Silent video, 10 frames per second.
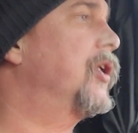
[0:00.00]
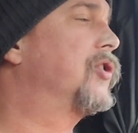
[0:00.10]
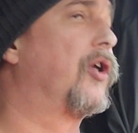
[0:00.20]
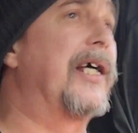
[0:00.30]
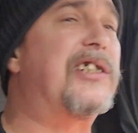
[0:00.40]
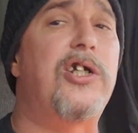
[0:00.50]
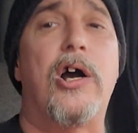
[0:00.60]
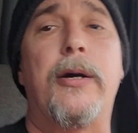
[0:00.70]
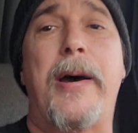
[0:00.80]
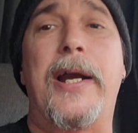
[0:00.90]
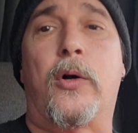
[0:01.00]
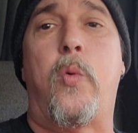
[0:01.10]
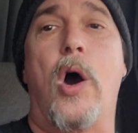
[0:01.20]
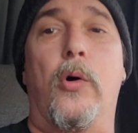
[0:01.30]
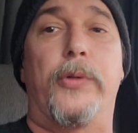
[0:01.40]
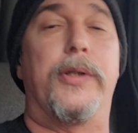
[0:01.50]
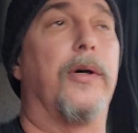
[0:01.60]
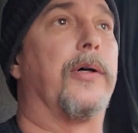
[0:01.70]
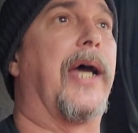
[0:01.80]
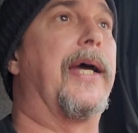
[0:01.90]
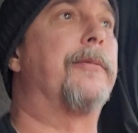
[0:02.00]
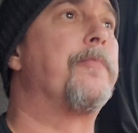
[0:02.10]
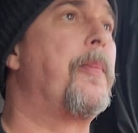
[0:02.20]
So let's talk about a quote, okay?